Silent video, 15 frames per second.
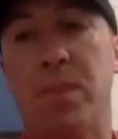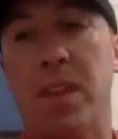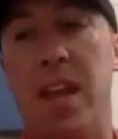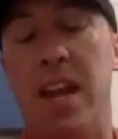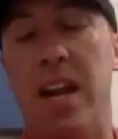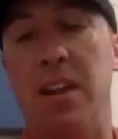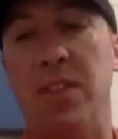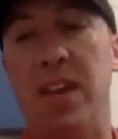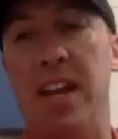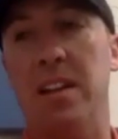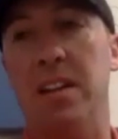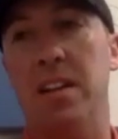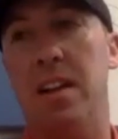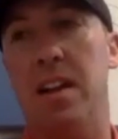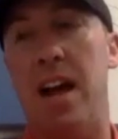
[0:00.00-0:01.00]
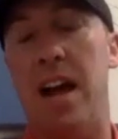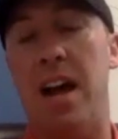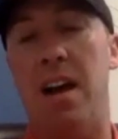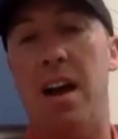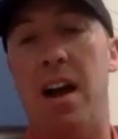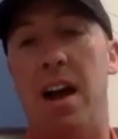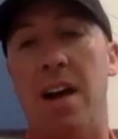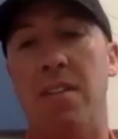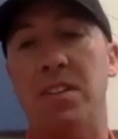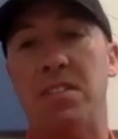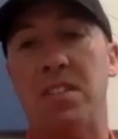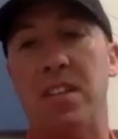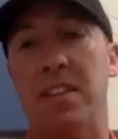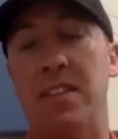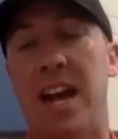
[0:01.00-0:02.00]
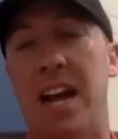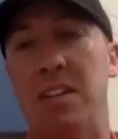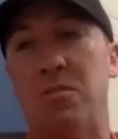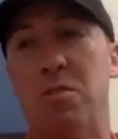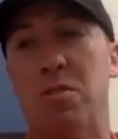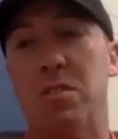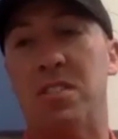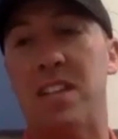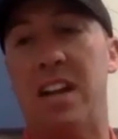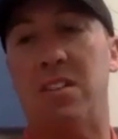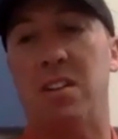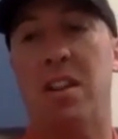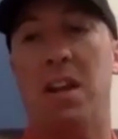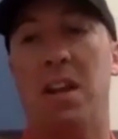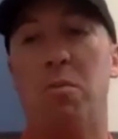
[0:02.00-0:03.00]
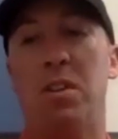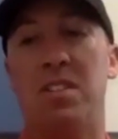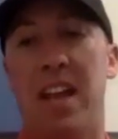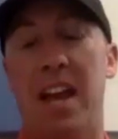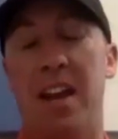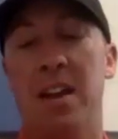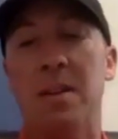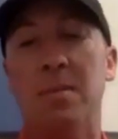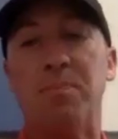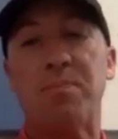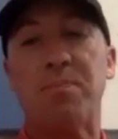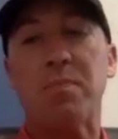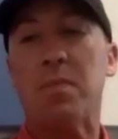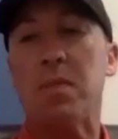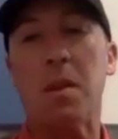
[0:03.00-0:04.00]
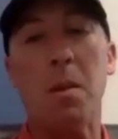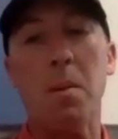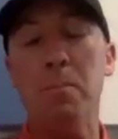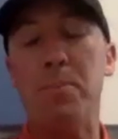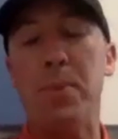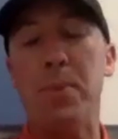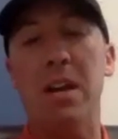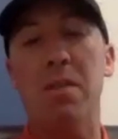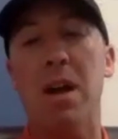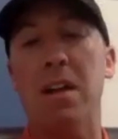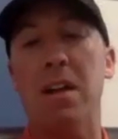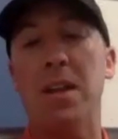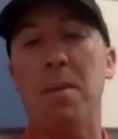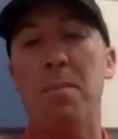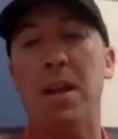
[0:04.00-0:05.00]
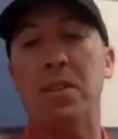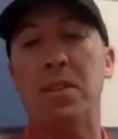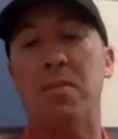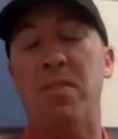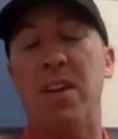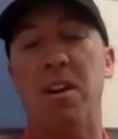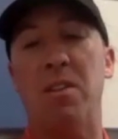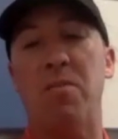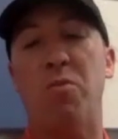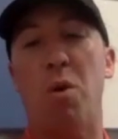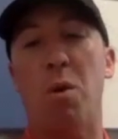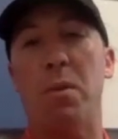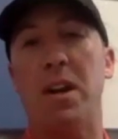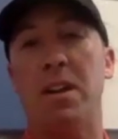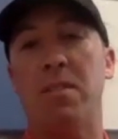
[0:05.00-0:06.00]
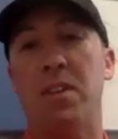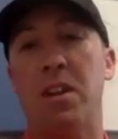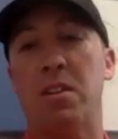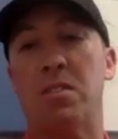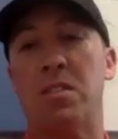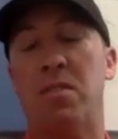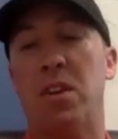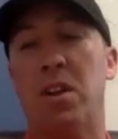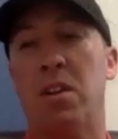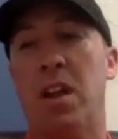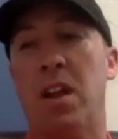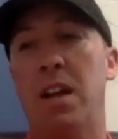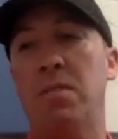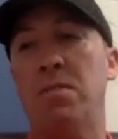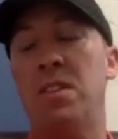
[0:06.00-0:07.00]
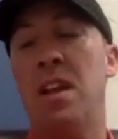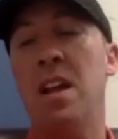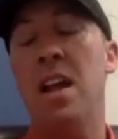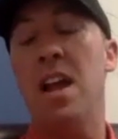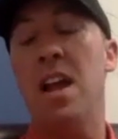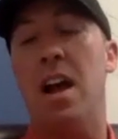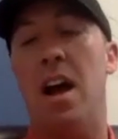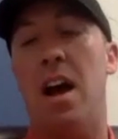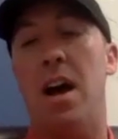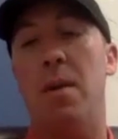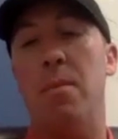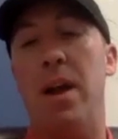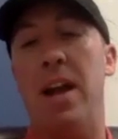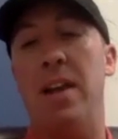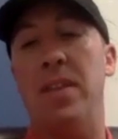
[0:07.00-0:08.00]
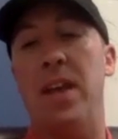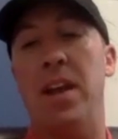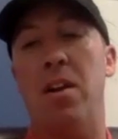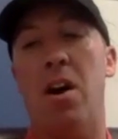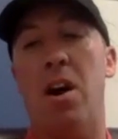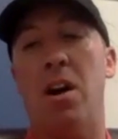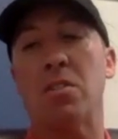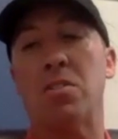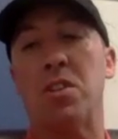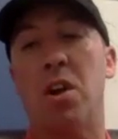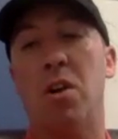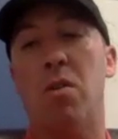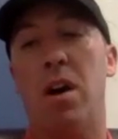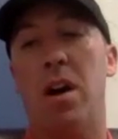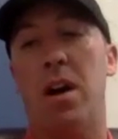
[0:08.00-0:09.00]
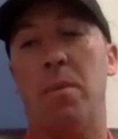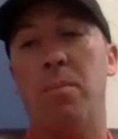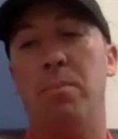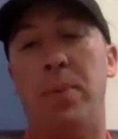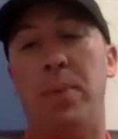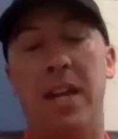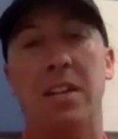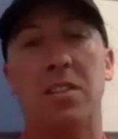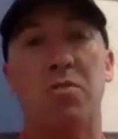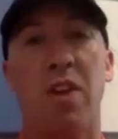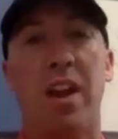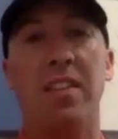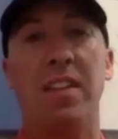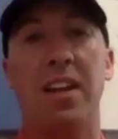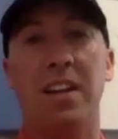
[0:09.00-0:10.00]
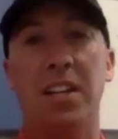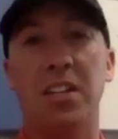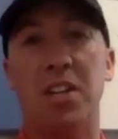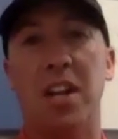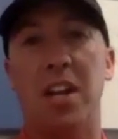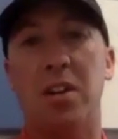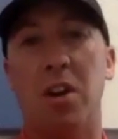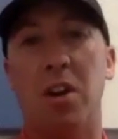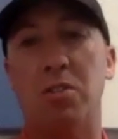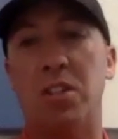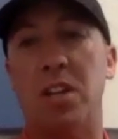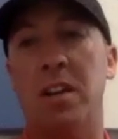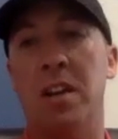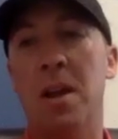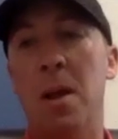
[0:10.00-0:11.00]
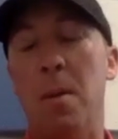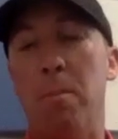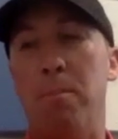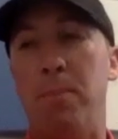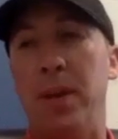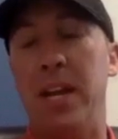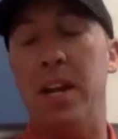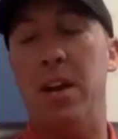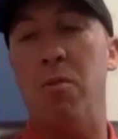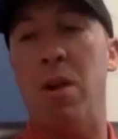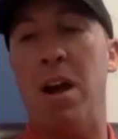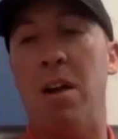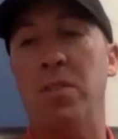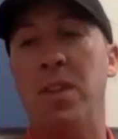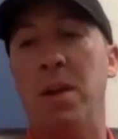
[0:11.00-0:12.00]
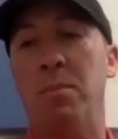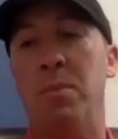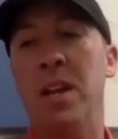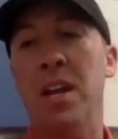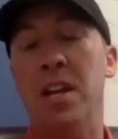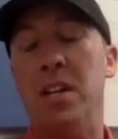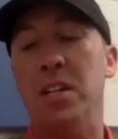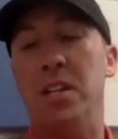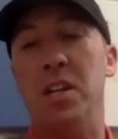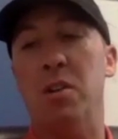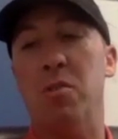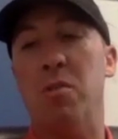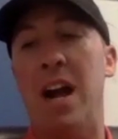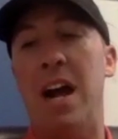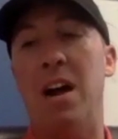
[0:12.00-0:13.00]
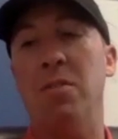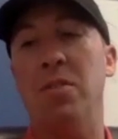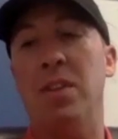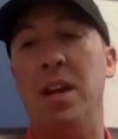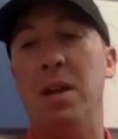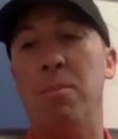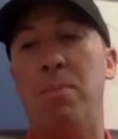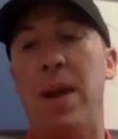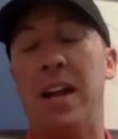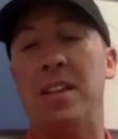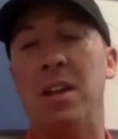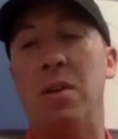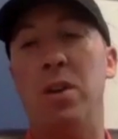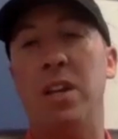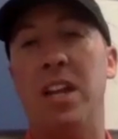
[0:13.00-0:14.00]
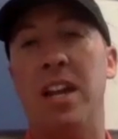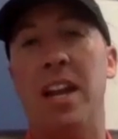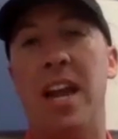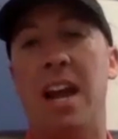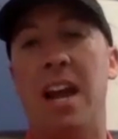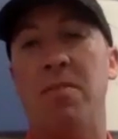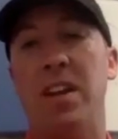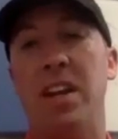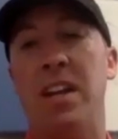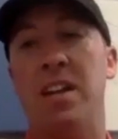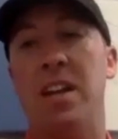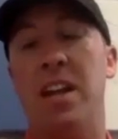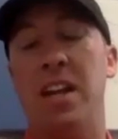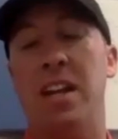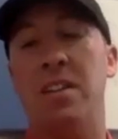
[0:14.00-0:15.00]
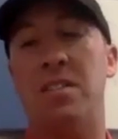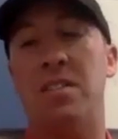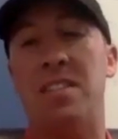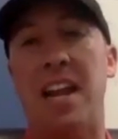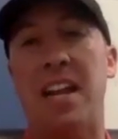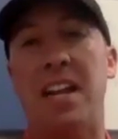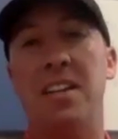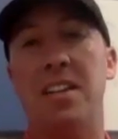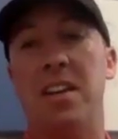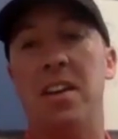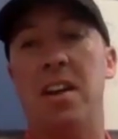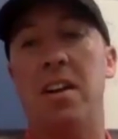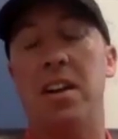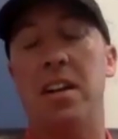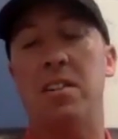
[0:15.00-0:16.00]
I think obviously at the high school sector, like we said, being around them at the very formative years of their lives, and then also being a strength and conditioning coach and being around them year round, the impact that we can have is second to none.